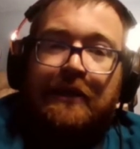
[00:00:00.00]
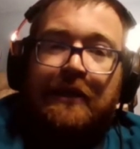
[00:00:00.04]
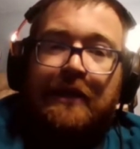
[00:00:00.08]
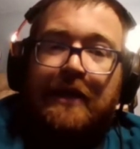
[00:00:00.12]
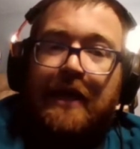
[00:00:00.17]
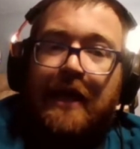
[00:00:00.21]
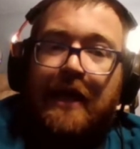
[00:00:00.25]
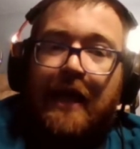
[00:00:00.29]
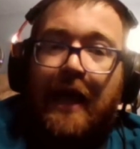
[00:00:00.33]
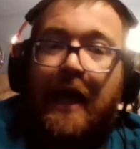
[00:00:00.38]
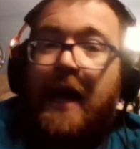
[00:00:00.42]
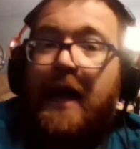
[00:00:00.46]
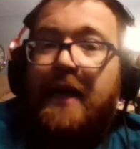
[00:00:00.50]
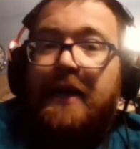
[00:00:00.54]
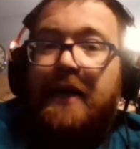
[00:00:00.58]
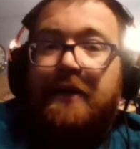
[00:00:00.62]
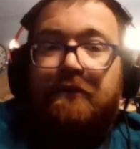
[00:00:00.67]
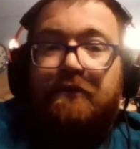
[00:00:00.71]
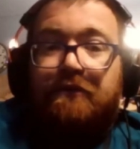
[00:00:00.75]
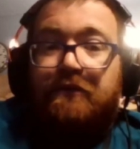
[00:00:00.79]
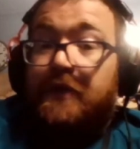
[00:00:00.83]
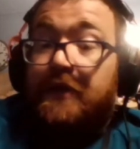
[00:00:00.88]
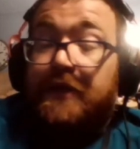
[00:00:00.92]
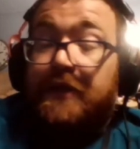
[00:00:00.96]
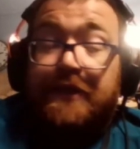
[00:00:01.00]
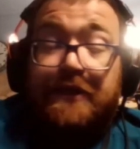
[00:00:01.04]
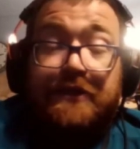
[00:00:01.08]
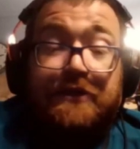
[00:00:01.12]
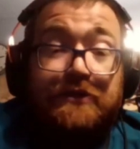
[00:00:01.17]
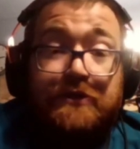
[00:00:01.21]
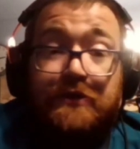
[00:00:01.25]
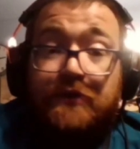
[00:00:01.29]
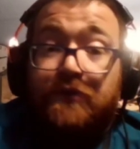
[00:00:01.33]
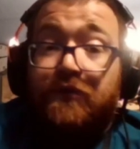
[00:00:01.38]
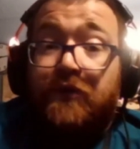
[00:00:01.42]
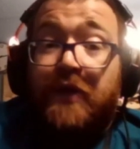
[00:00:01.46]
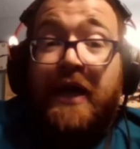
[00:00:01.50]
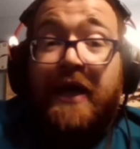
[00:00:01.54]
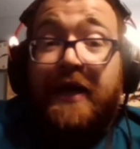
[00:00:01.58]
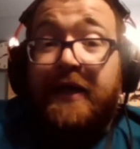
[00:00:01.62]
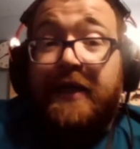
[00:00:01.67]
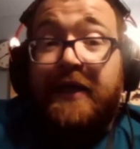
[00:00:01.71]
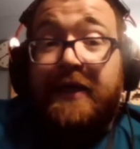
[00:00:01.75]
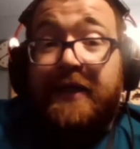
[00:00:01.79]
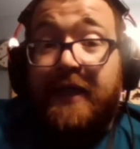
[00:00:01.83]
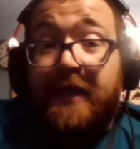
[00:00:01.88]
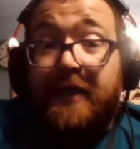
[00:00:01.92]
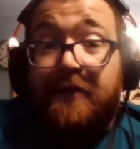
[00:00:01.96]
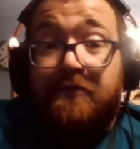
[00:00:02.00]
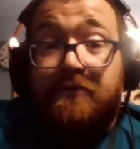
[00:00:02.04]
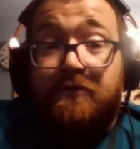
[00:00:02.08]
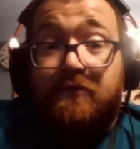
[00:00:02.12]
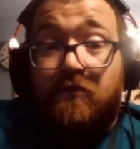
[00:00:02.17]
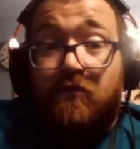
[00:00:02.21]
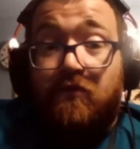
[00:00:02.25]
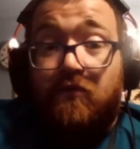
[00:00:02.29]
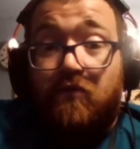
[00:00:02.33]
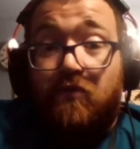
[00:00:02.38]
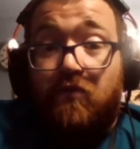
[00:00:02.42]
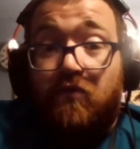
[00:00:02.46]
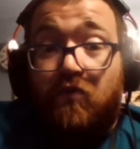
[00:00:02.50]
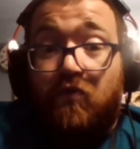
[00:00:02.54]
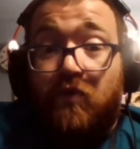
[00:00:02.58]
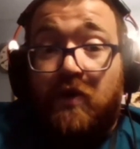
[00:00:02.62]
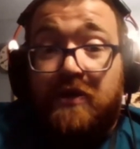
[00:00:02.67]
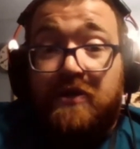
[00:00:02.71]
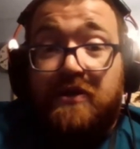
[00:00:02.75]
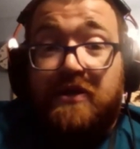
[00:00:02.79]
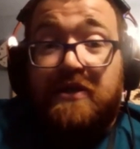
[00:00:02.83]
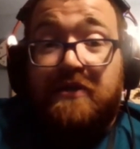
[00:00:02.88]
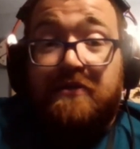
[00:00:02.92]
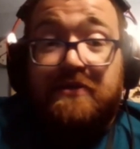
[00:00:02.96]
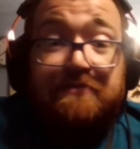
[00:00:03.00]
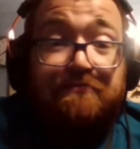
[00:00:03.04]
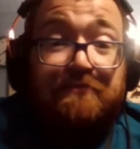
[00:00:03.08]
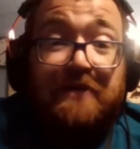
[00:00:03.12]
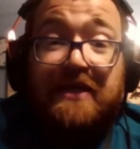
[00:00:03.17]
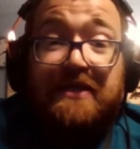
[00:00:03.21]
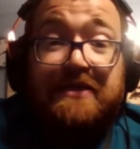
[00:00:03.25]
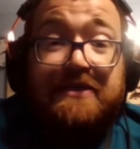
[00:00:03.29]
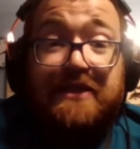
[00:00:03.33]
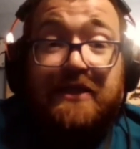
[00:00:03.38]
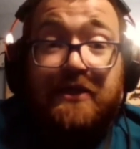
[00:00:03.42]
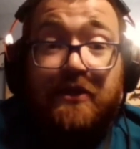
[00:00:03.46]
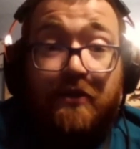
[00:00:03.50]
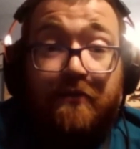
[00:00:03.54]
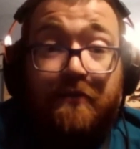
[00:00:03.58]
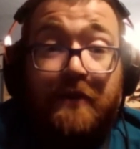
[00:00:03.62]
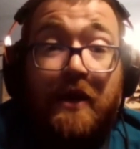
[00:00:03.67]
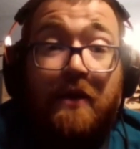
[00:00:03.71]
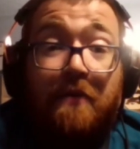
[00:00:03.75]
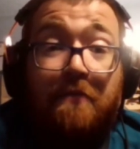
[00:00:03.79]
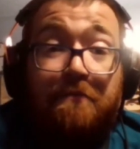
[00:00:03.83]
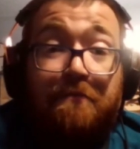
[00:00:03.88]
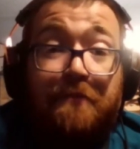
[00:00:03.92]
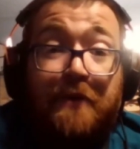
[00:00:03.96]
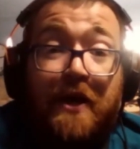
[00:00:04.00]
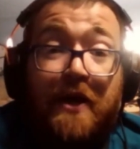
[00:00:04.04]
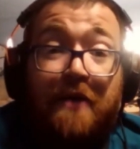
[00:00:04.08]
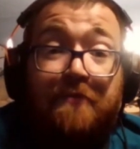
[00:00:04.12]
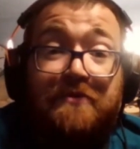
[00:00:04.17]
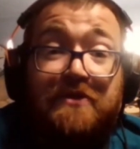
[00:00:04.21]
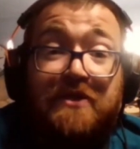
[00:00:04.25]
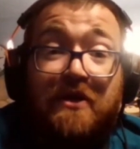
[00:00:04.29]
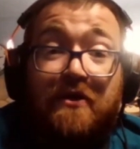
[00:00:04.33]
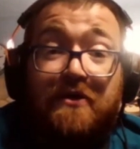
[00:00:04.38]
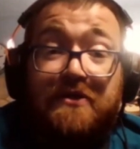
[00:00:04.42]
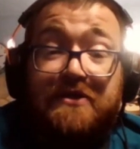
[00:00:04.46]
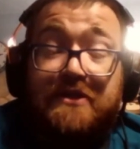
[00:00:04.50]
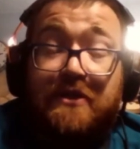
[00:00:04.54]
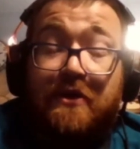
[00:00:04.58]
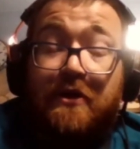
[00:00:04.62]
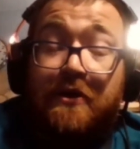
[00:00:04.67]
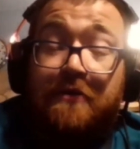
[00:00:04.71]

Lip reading: I really do not get what the big deal about Pop-Tarts are.